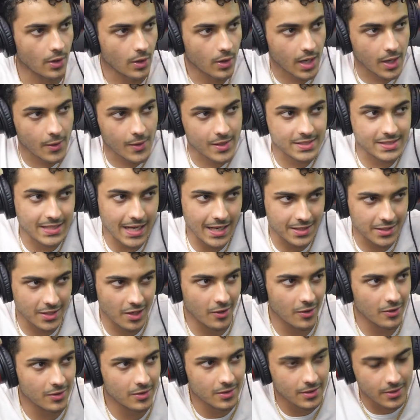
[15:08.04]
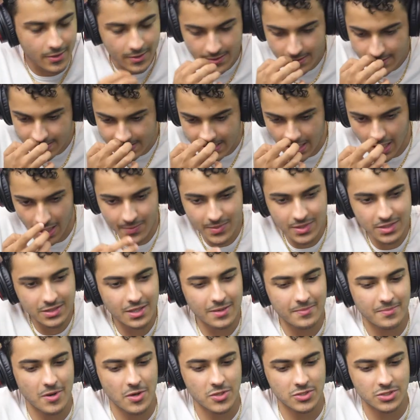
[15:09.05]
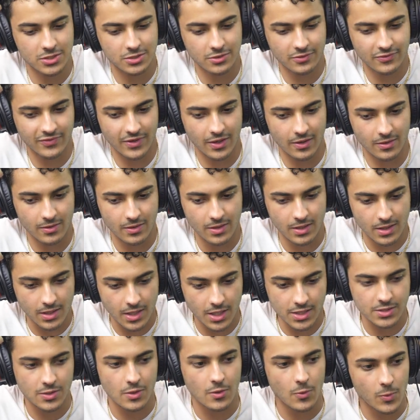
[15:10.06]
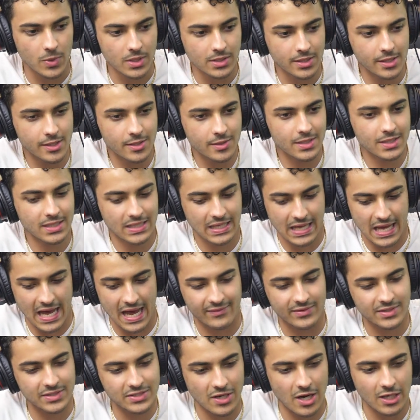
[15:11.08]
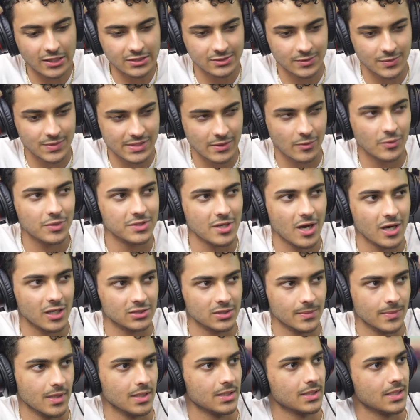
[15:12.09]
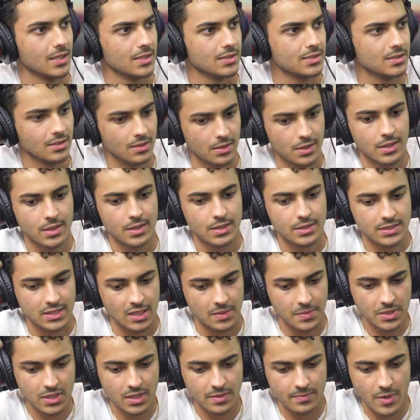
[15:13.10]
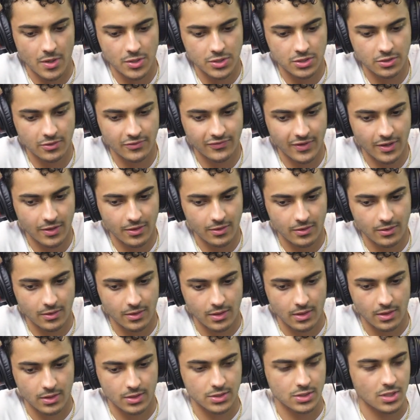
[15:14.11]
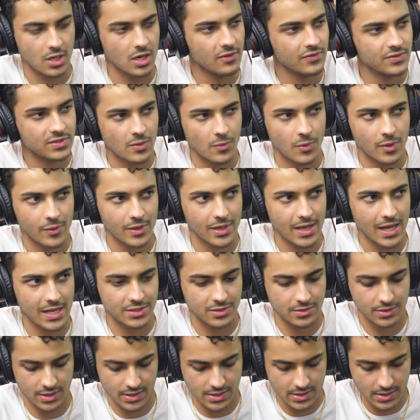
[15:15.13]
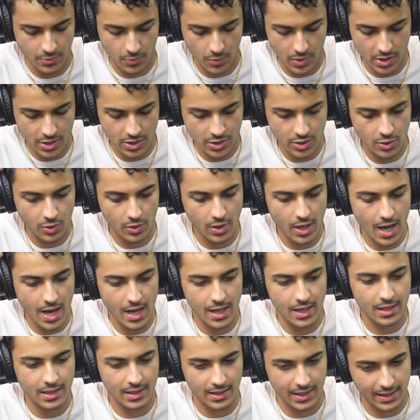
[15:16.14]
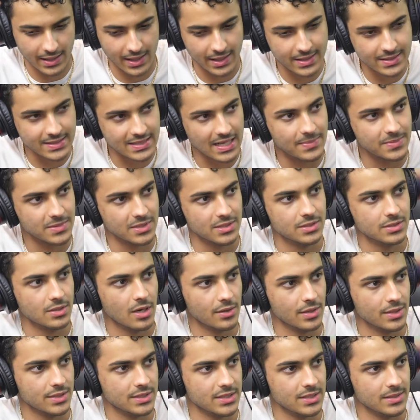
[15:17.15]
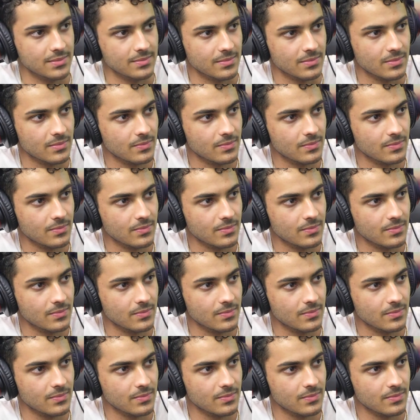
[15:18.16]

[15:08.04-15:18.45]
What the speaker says: okay, wait. Side note. Tell me the emotion you felt, because we literally haven't talked, and we said we'll talk on the podcast. Tell me the emotion you felt. Sorry if someone already asked you this. When you got, like, accepted on the team,